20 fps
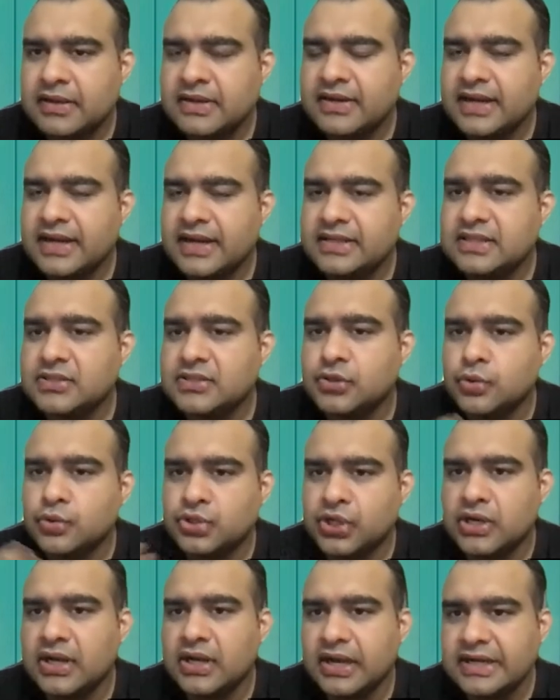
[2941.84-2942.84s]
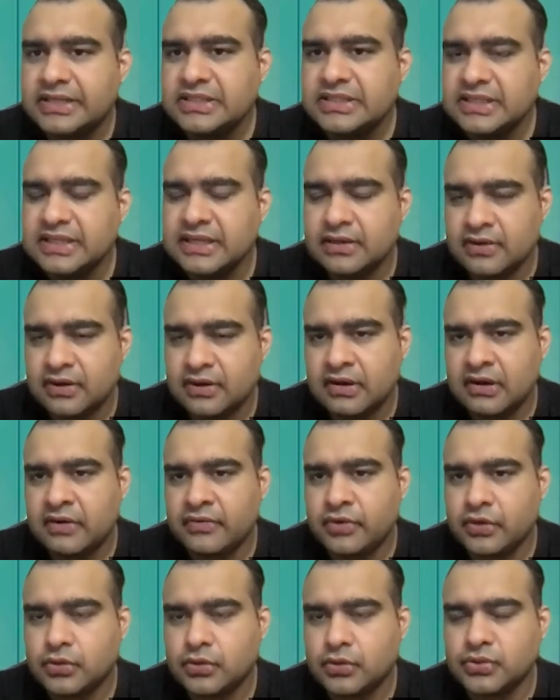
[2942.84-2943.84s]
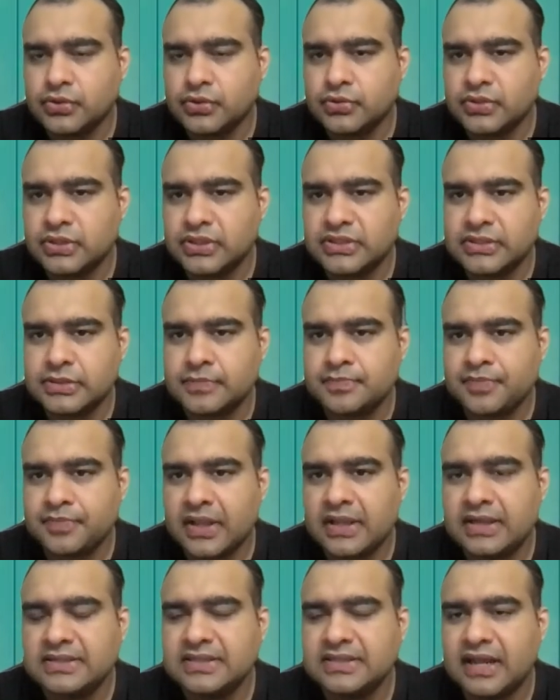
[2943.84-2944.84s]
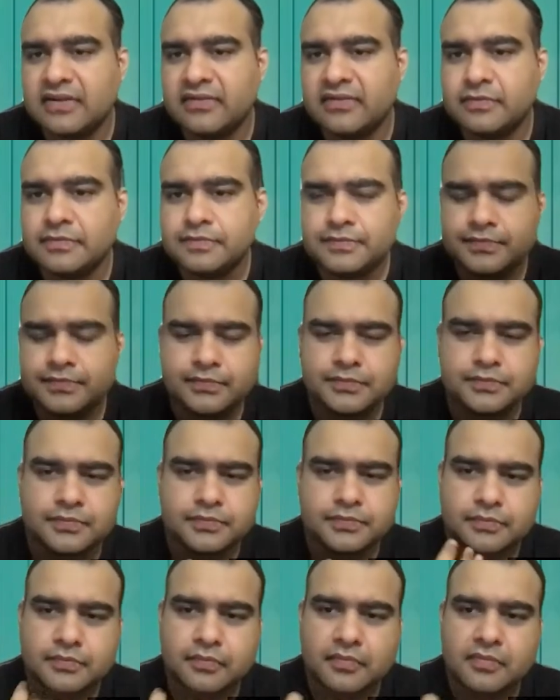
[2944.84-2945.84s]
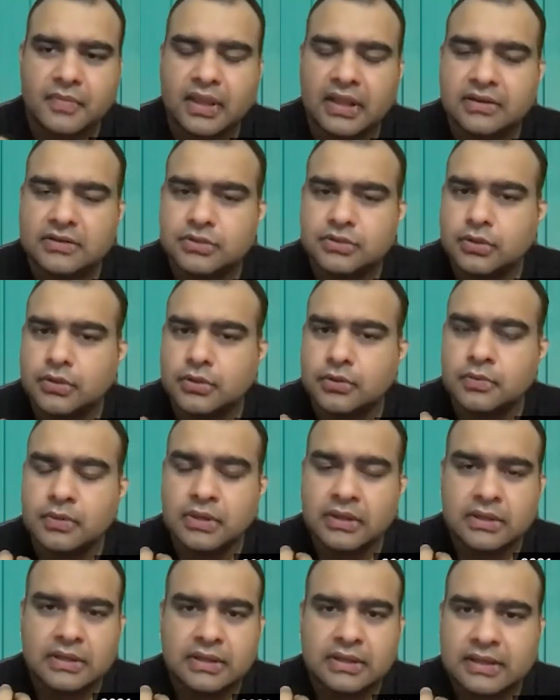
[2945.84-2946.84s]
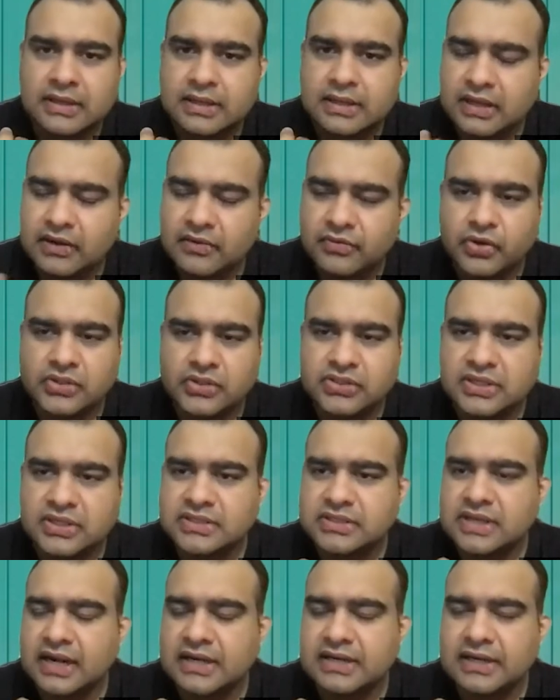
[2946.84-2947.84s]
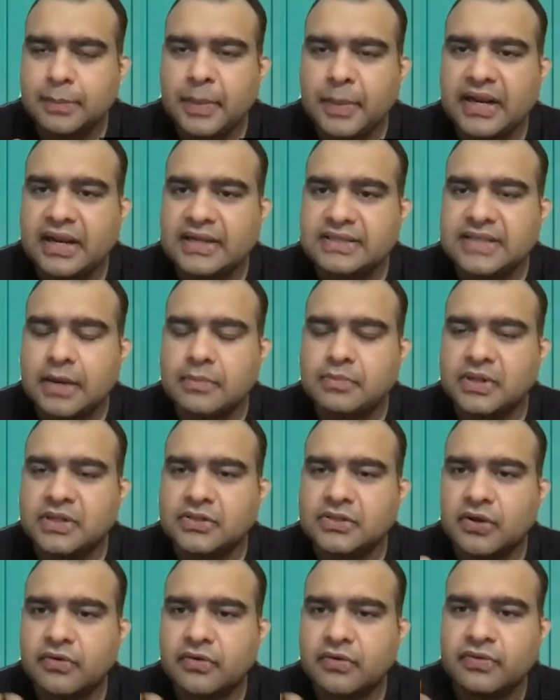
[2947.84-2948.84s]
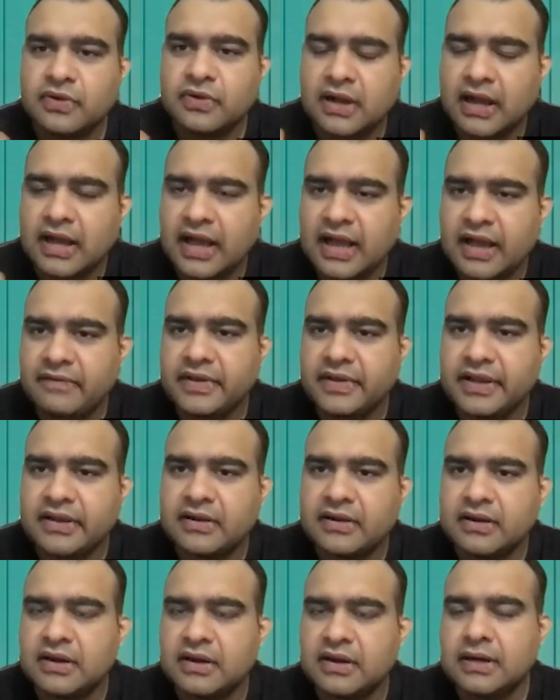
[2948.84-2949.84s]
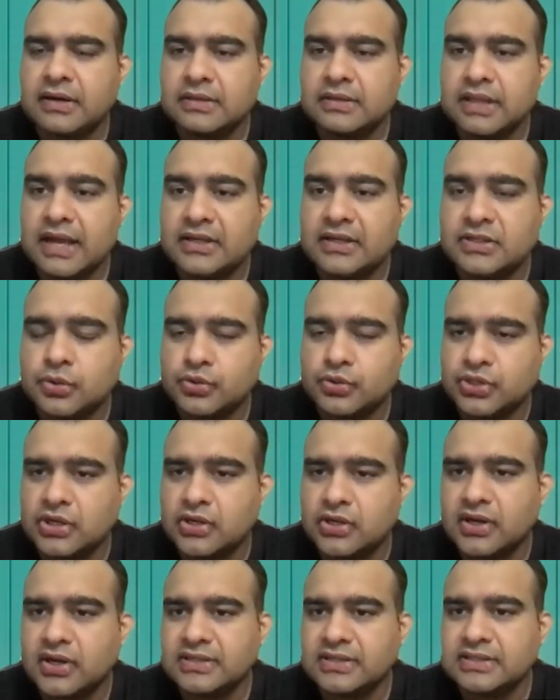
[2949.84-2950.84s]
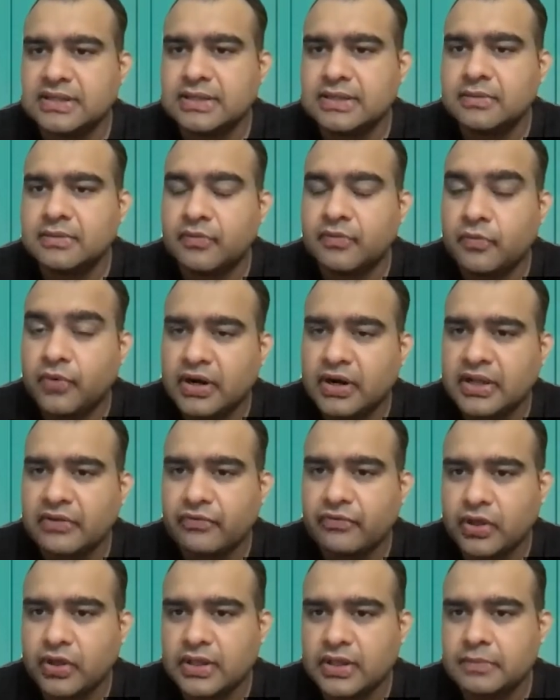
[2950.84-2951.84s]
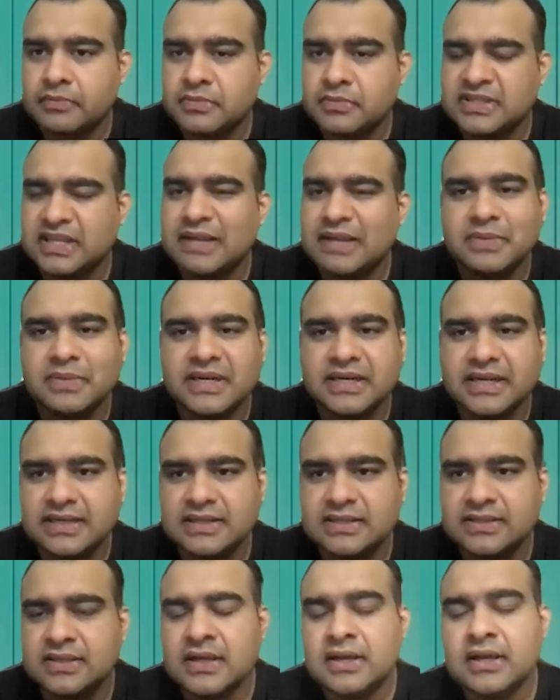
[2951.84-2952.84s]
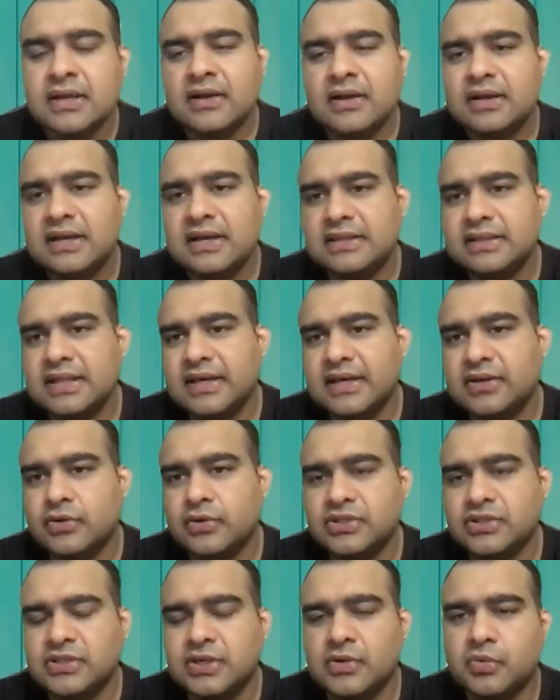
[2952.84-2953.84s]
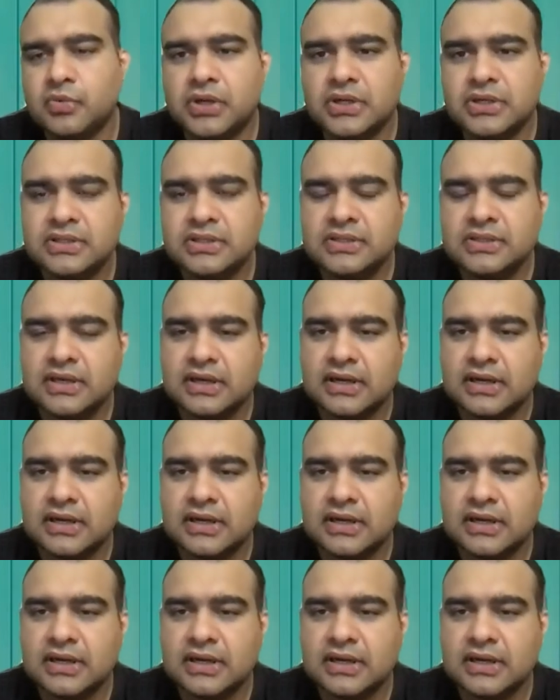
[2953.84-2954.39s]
creates a social currency for those users itself. So influencers are typical examples of having that social currency working for them. Celebrities in their original worlds